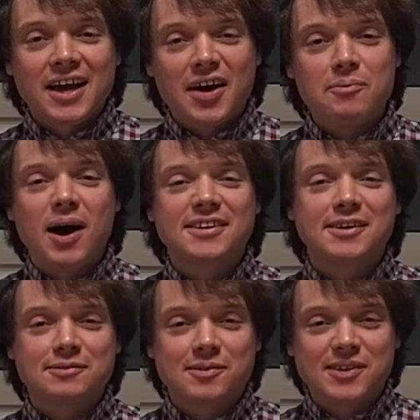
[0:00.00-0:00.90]
A
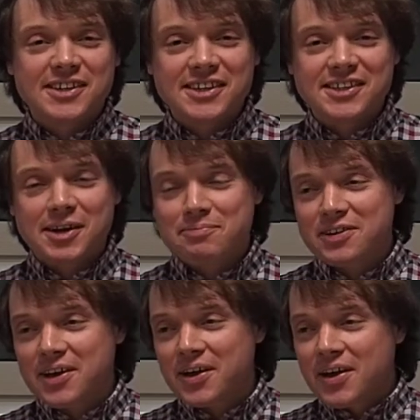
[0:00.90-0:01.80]
massage machine is
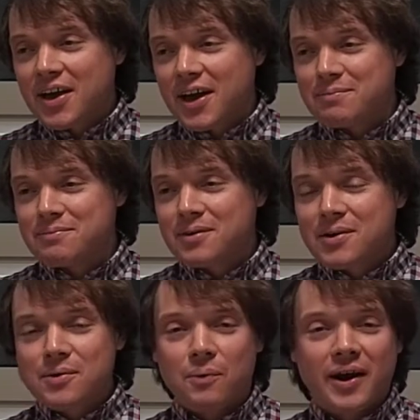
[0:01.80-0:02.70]
something
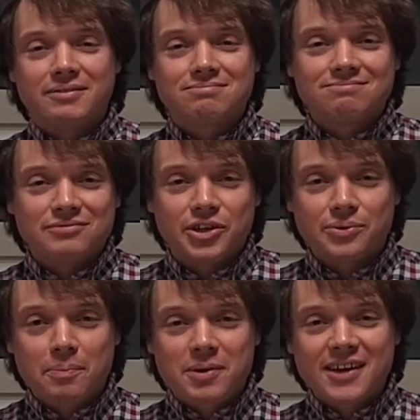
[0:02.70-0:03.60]
quite
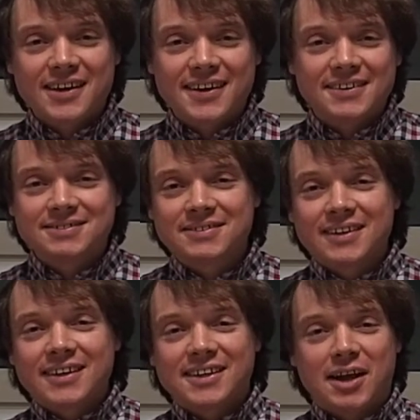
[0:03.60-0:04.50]
European and
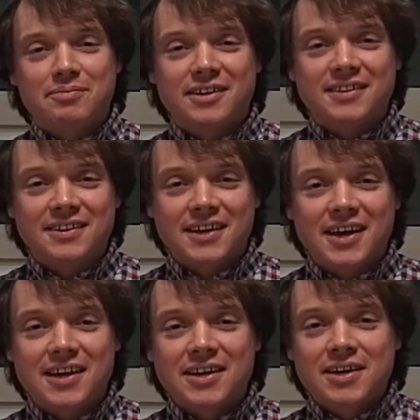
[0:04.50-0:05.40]
something that
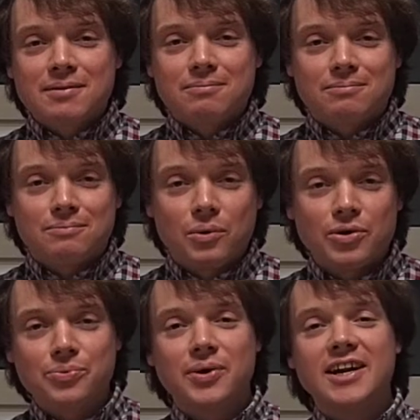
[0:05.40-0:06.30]
they
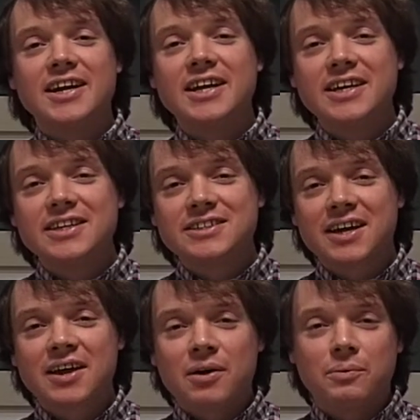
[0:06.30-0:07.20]
wouldn't really need,
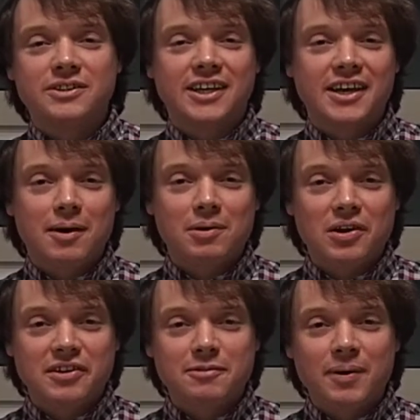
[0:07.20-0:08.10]
would take up a
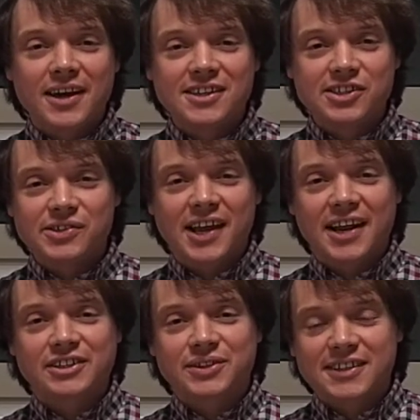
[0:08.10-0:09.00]
lot of space, use
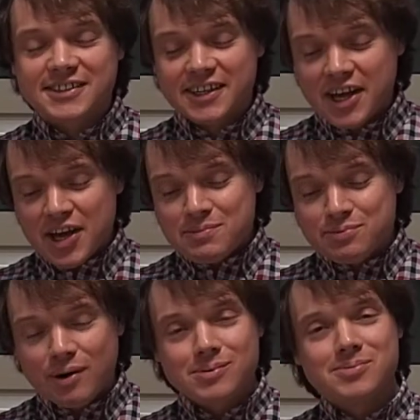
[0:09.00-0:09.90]
electricity,
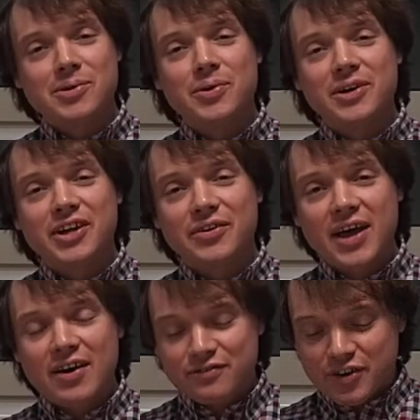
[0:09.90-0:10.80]
probably wouldn't go
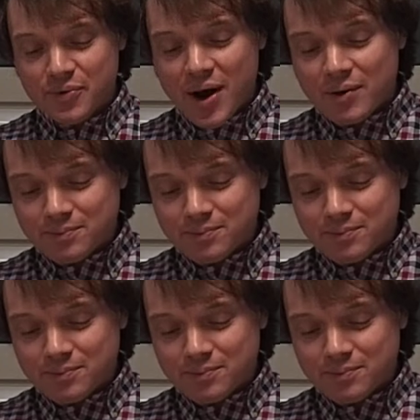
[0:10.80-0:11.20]
down very well.